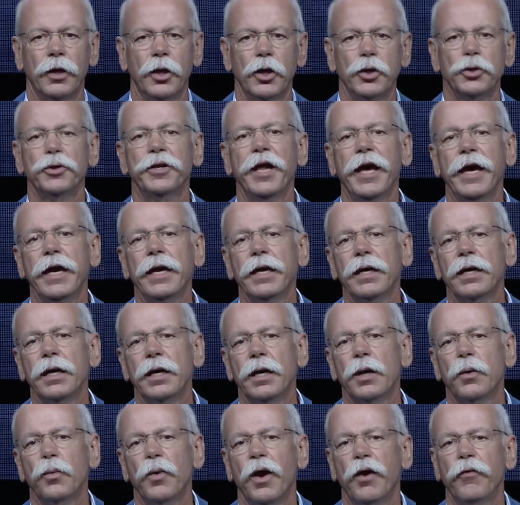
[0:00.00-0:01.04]
Today,
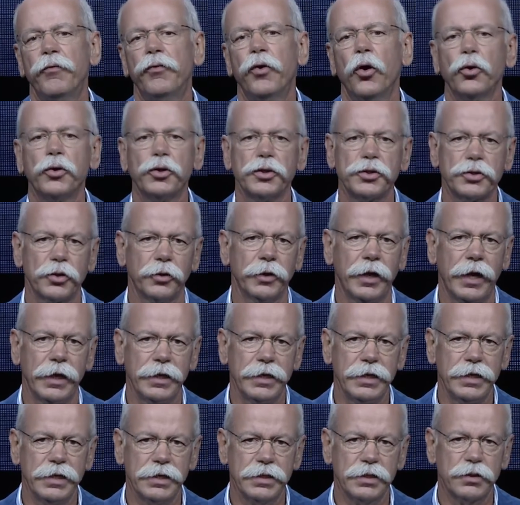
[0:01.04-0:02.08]
we are focused on
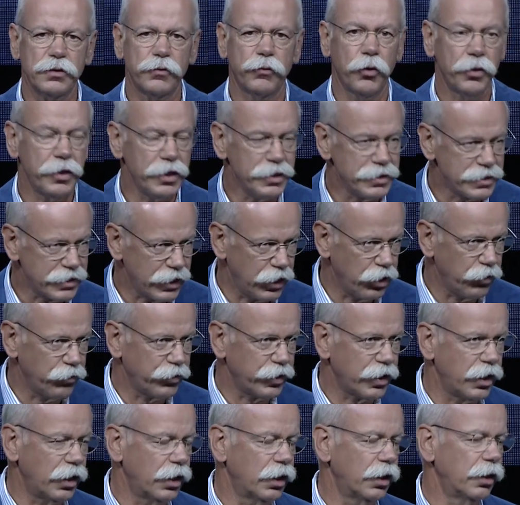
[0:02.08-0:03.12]
ideas for the inside of the
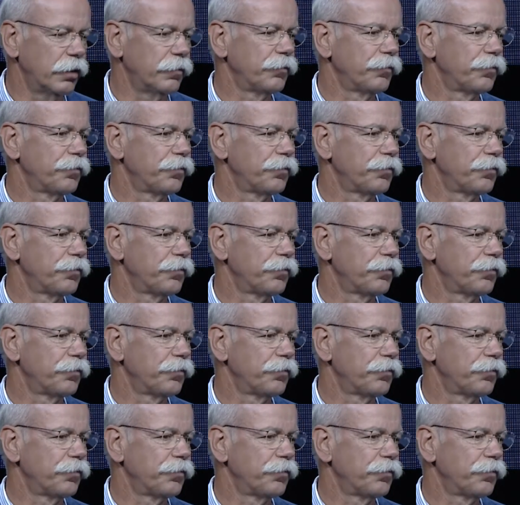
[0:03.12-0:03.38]
car.